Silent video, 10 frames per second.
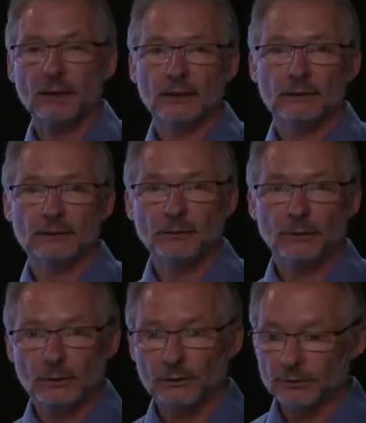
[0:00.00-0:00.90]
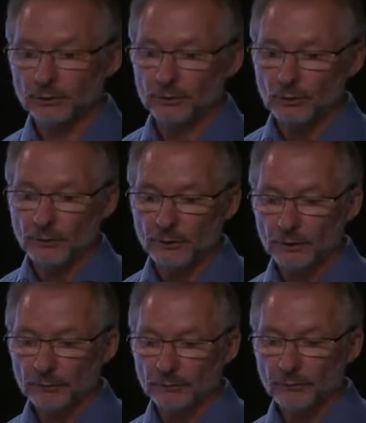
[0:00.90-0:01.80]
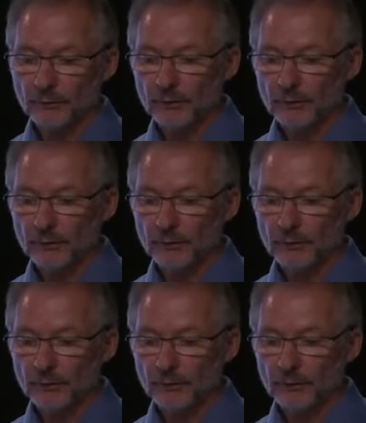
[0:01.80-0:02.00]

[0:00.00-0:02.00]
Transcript: and difficult to overcome.